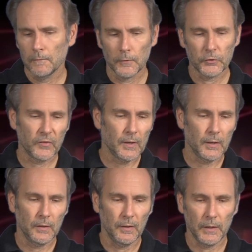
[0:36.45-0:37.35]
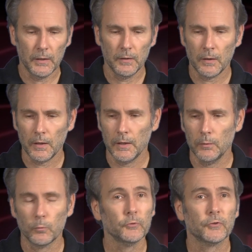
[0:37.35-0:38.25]
First thing, you need
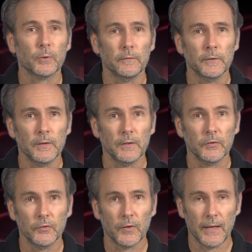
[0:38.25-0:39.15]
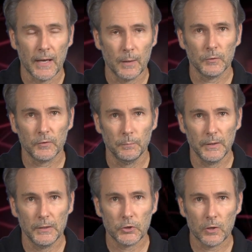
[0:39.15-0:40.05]
a roaster oven. This is a Hamilton
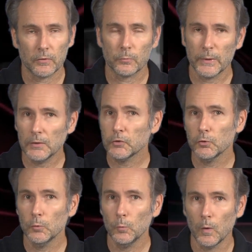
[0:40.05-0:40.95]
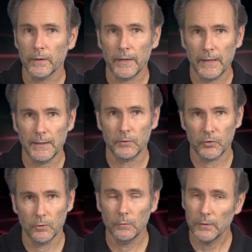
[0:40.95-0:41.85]
Beach three two one eight
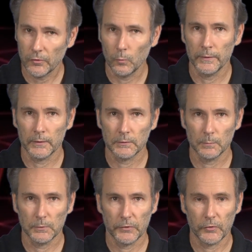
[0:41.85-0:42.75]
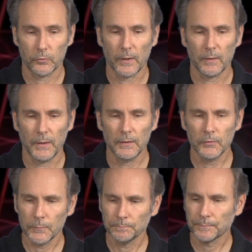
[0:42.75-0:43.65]
two. It's the one that Clear Ballistics
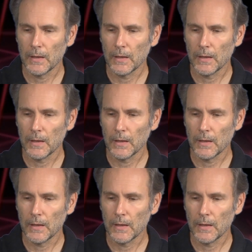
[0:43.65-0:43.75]
recommends.